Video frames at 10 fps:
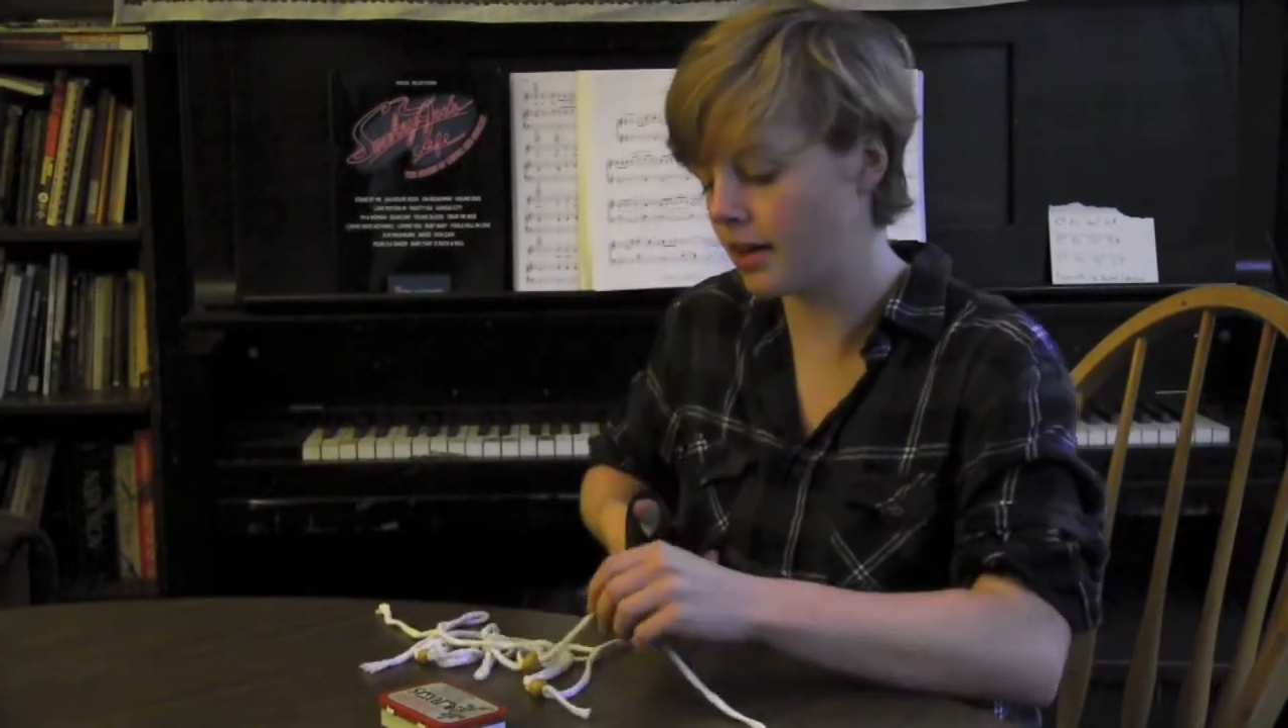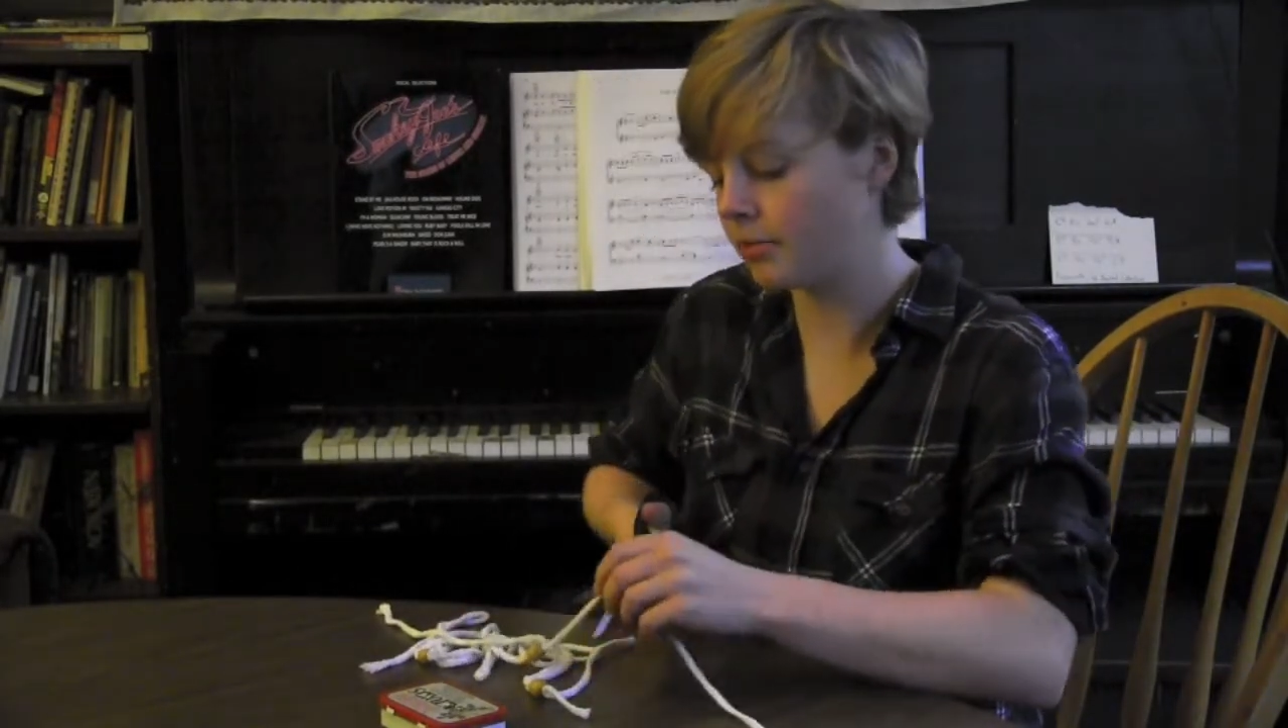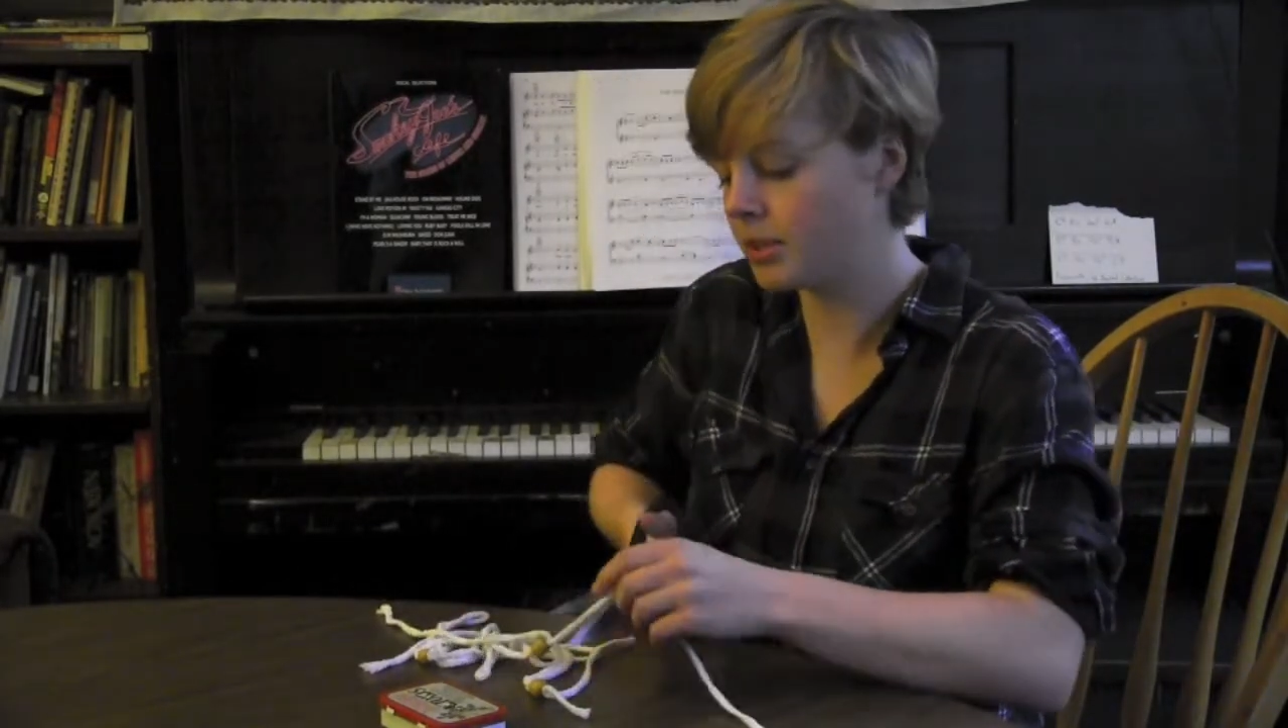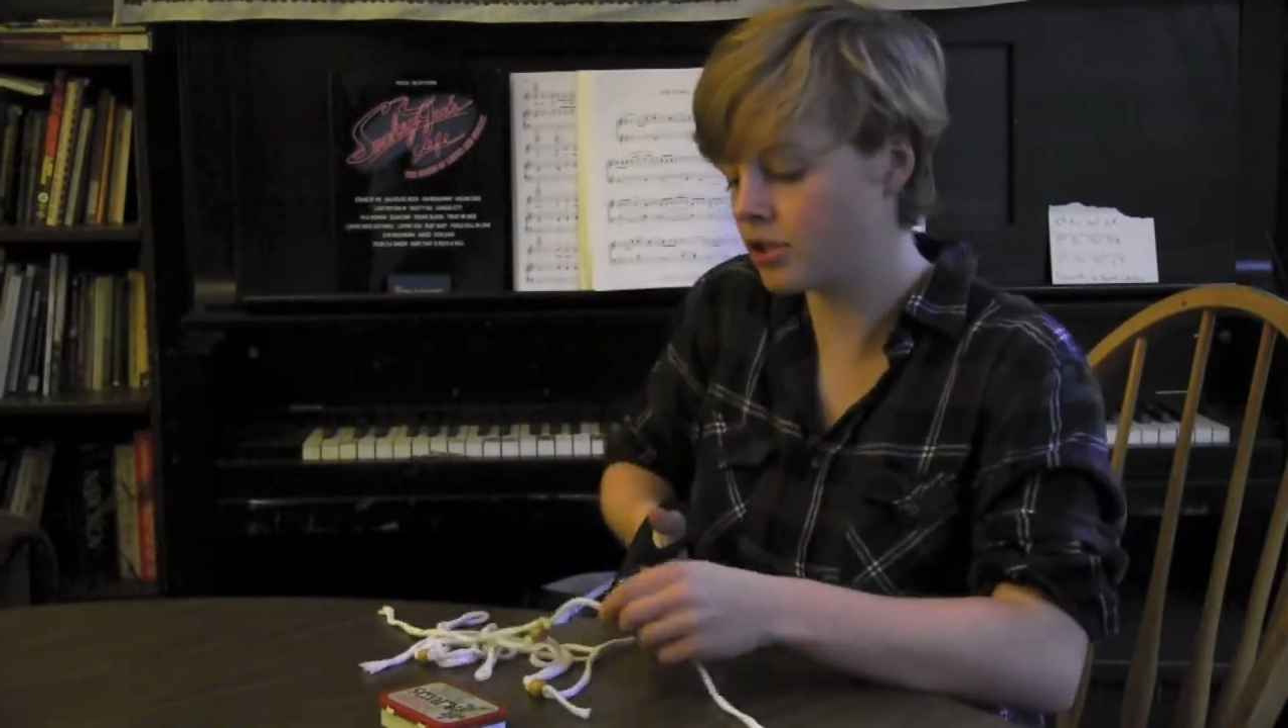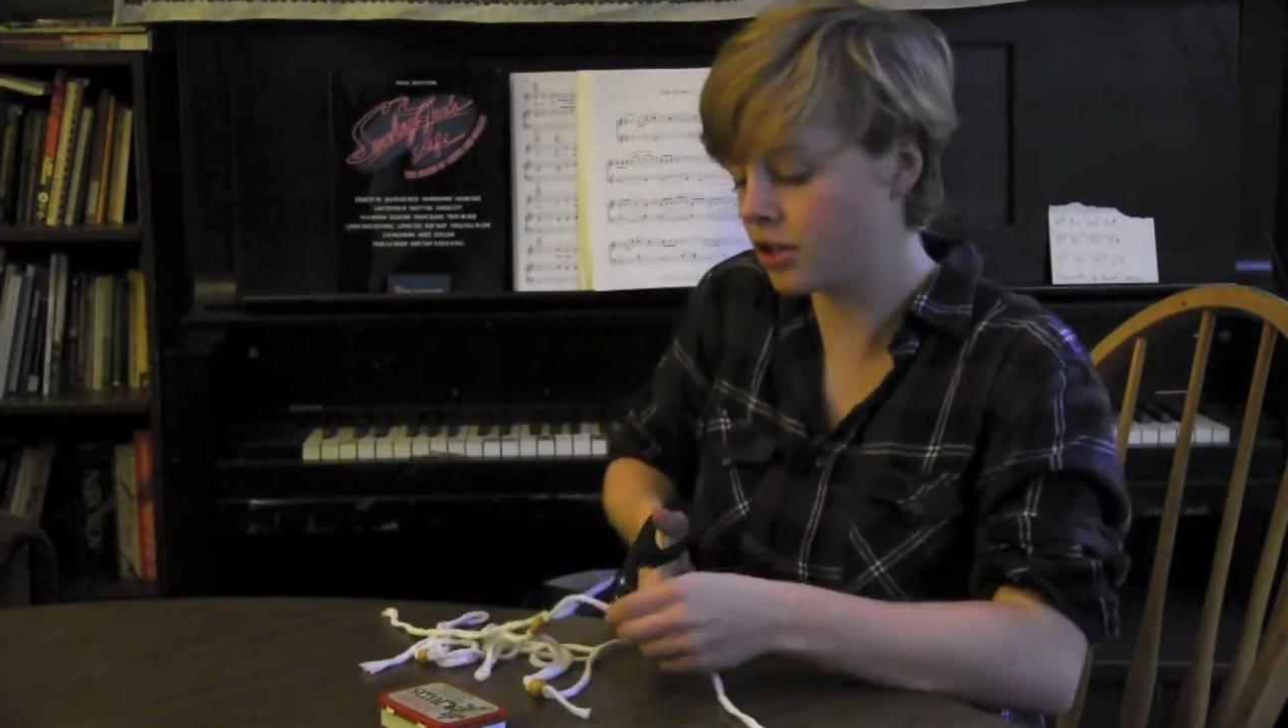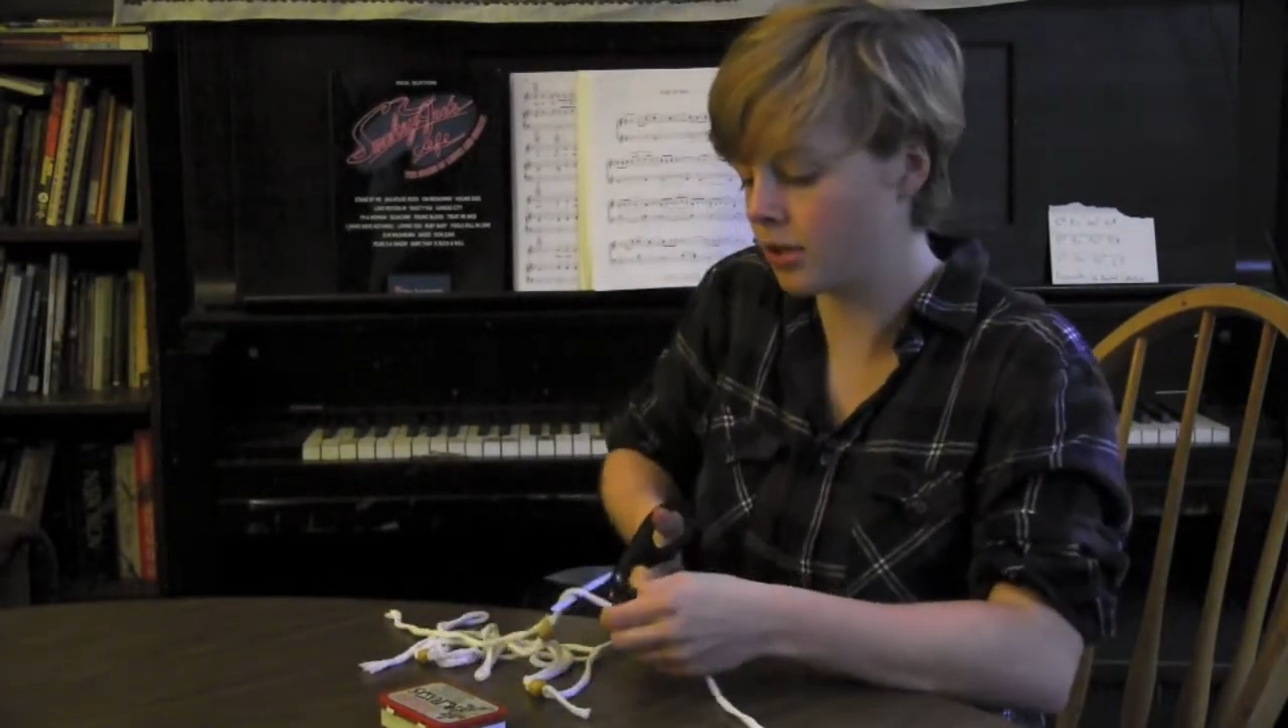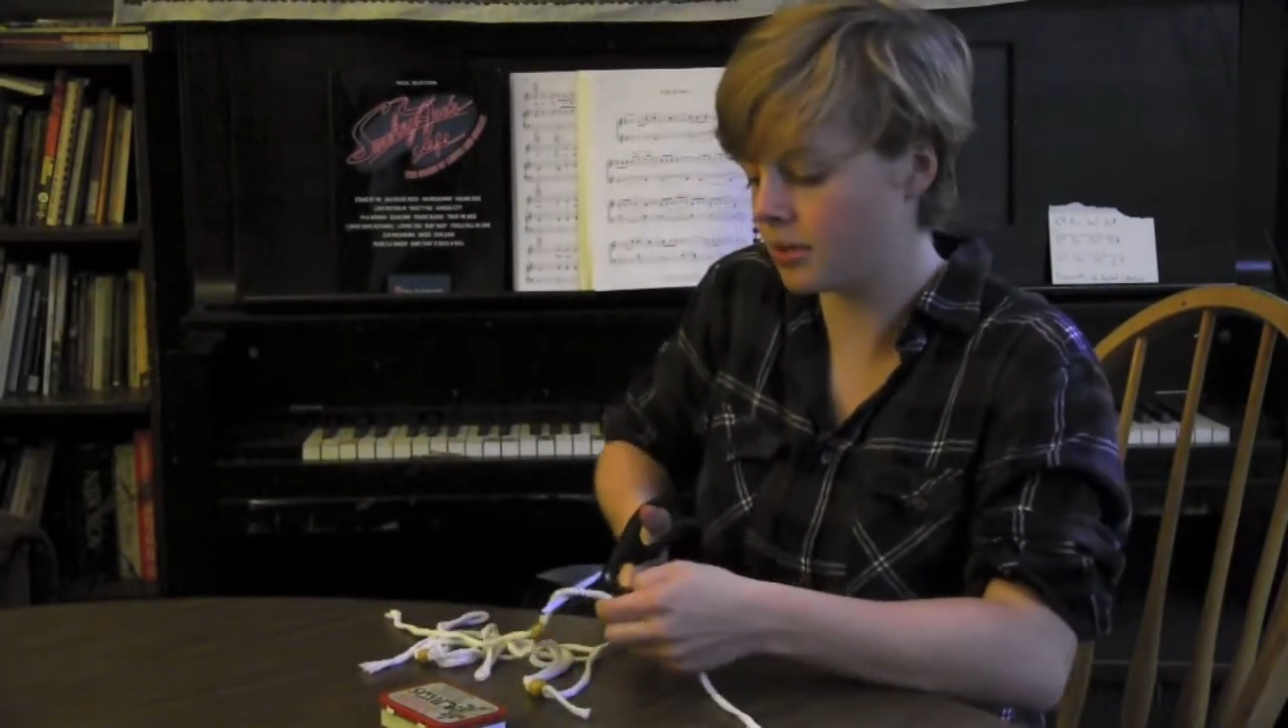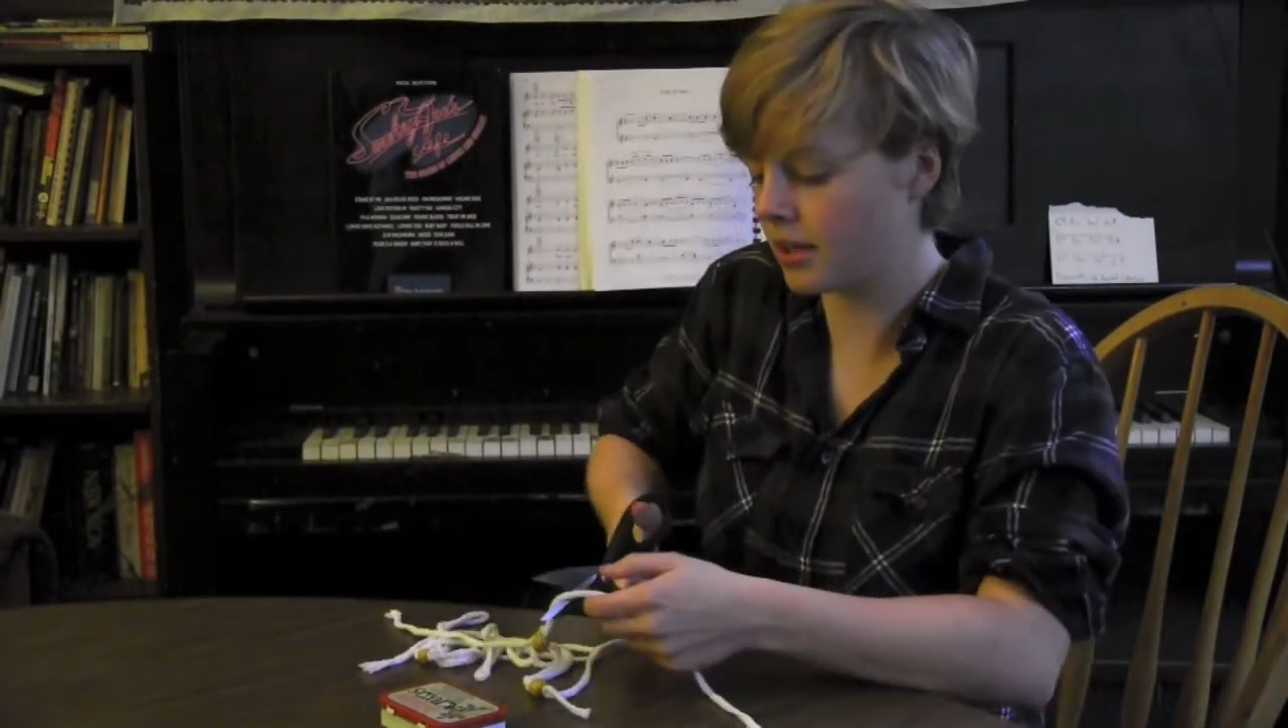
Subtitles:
And I'm going to show you what